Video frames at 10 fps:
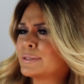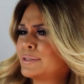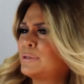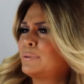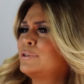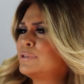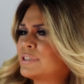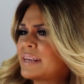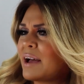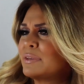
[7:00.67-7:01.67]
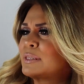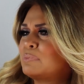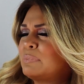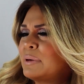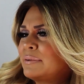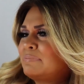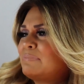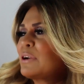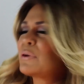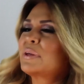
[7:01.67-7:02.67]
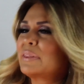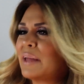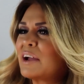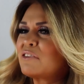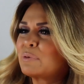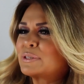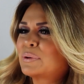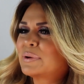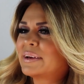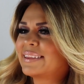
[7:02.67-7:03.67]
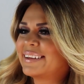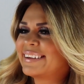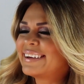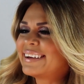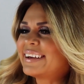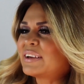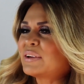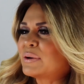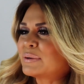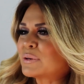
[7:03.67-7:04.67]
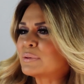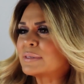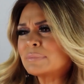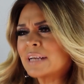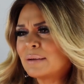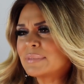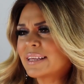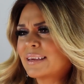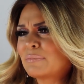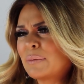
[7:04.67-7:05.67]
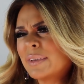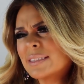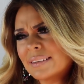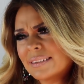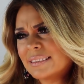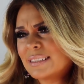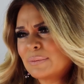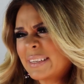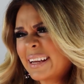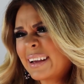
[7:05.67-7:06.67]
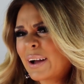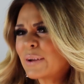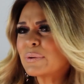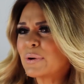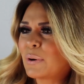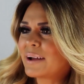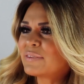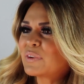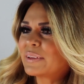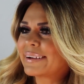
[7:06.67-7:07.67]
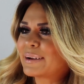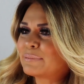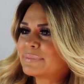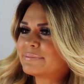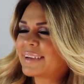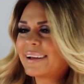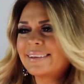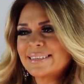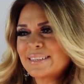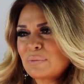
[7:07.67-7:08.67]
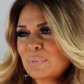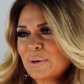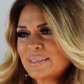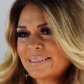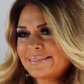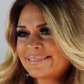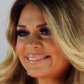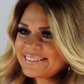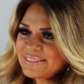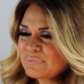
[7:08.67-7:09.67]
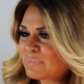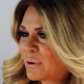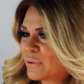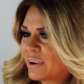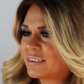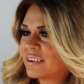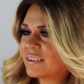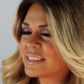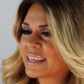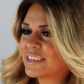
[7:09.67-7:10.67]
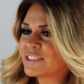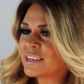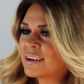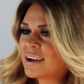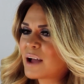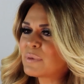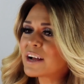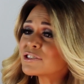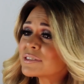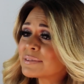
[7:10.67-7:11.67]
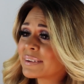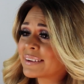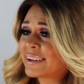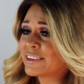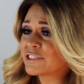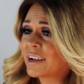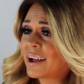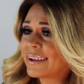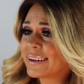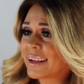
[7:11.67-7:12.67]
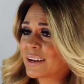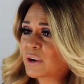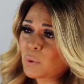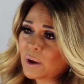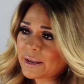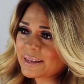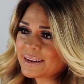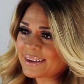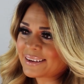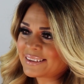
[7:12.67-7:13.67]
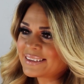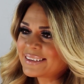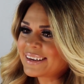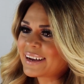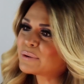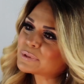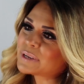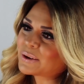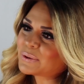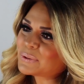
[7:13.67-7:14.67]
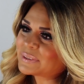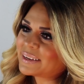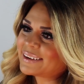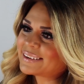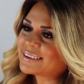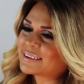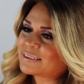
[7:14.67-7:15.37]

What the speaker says: and you just have this bigger than life persona." And then, so sometimes I think maybe it's a little intimidating. I don't know. I feel like I'm kind of the same person, both on and off stage. I'm actually kind of shy and kind of quiet. I don't talk a whole lot,